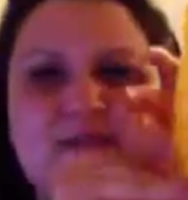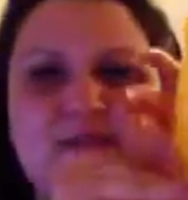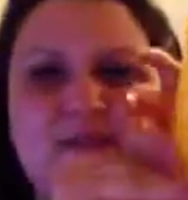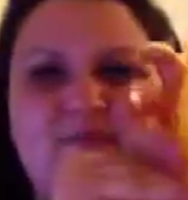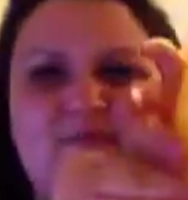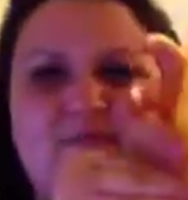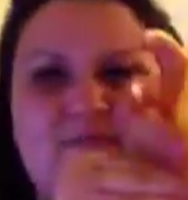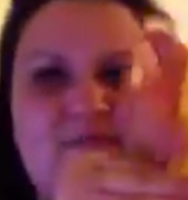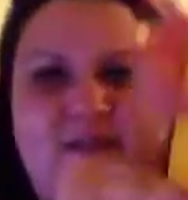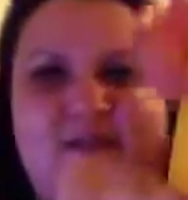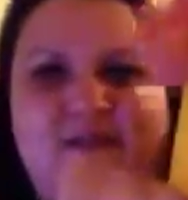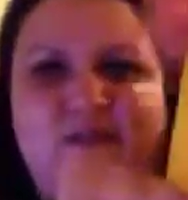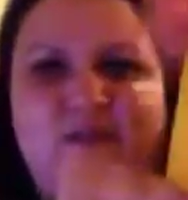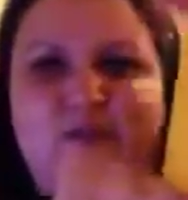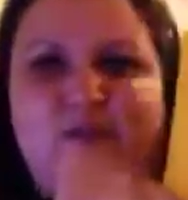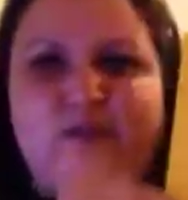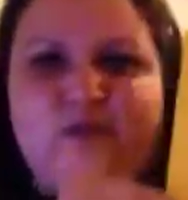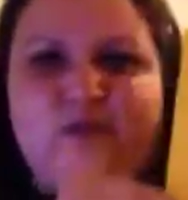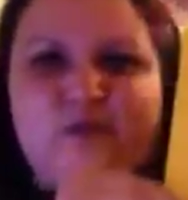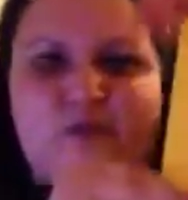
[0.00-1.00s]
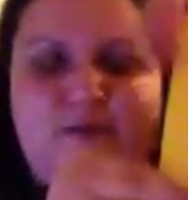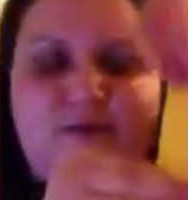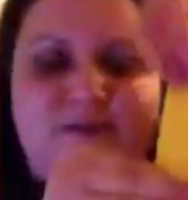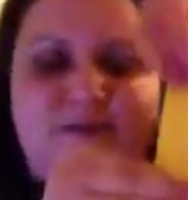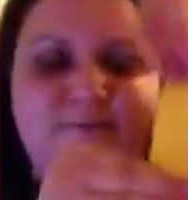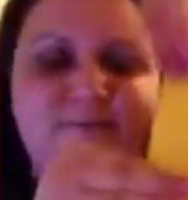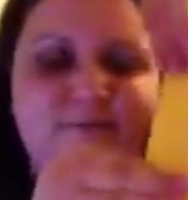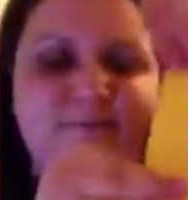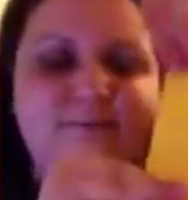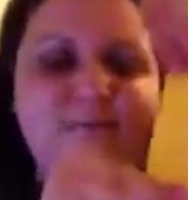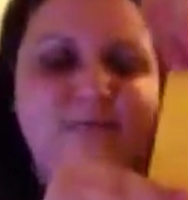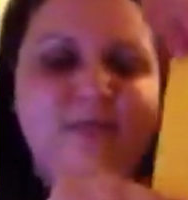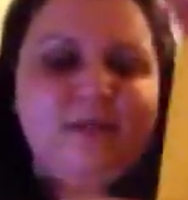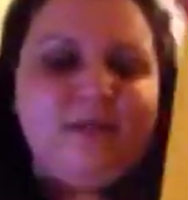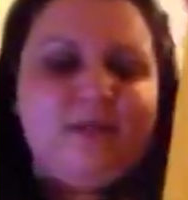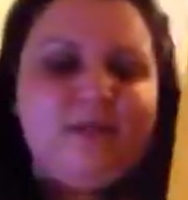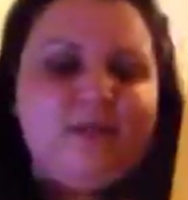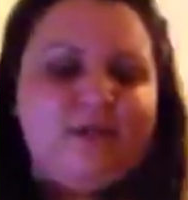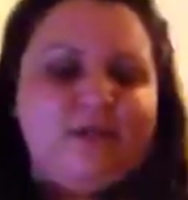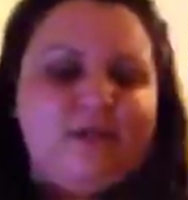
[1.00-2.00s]
of events we're doing.
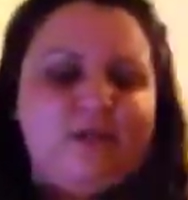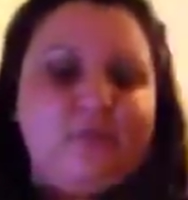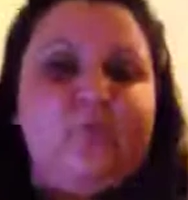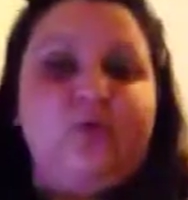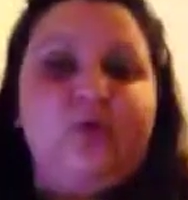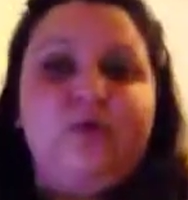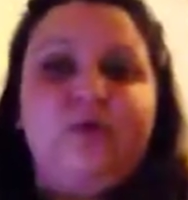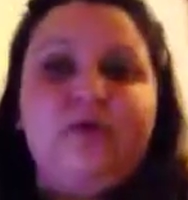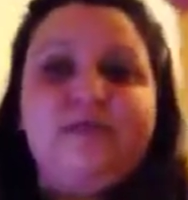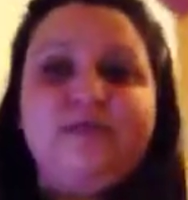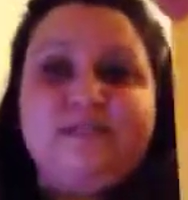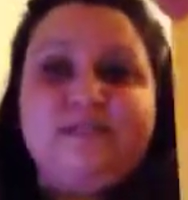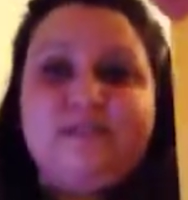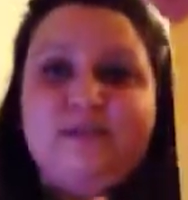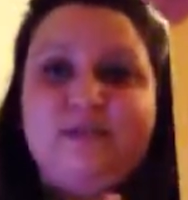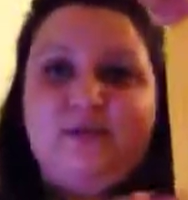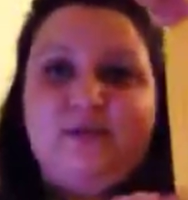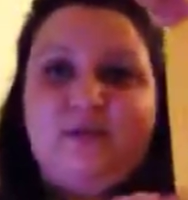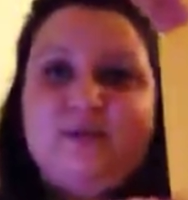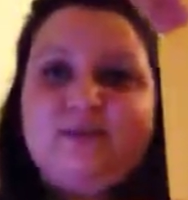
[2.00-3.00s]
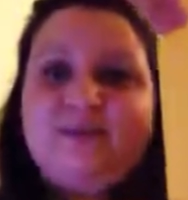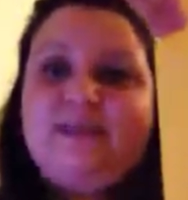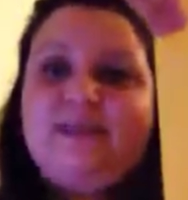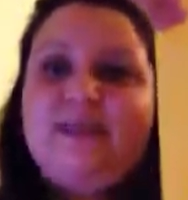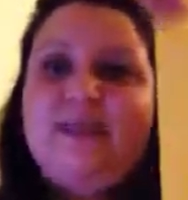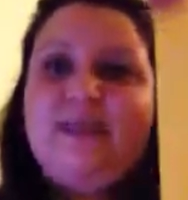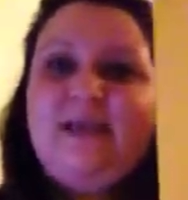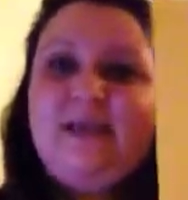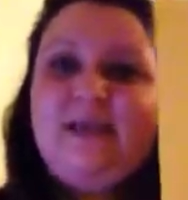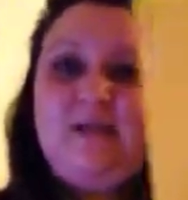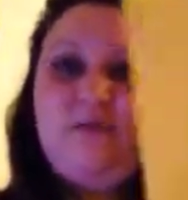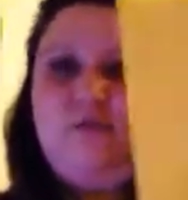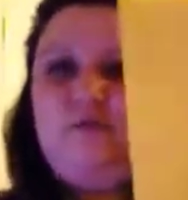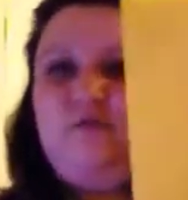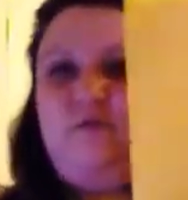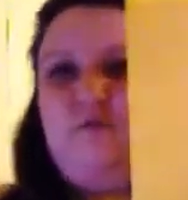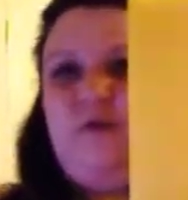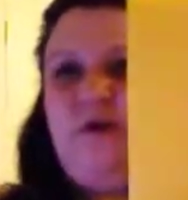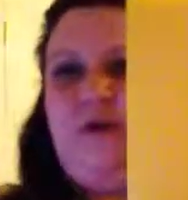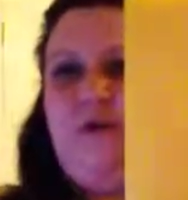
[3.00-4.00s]
So we're going to sequence Animal
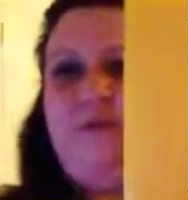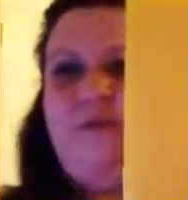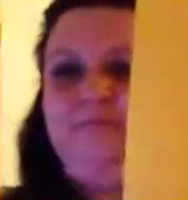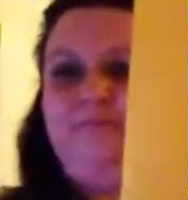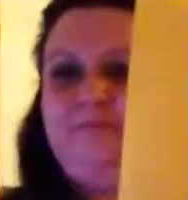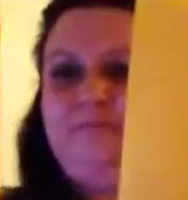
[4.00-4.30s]
Farm.